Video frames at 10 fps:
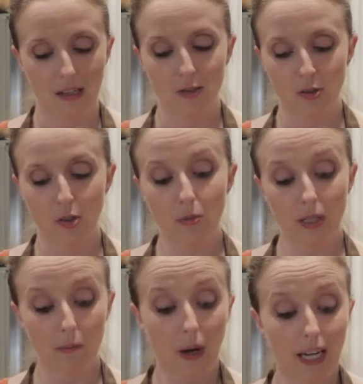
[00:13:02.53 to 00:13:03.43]

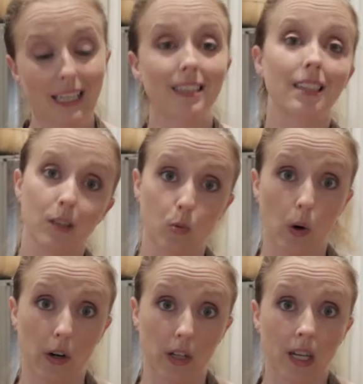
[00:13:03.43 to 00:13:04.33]
consuming, but it does
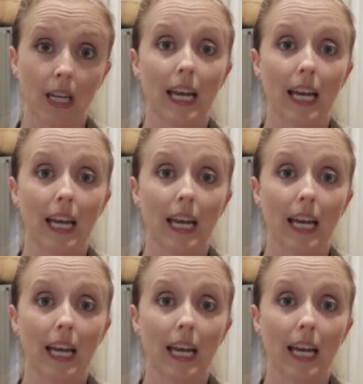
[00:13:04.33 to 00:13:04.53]
work.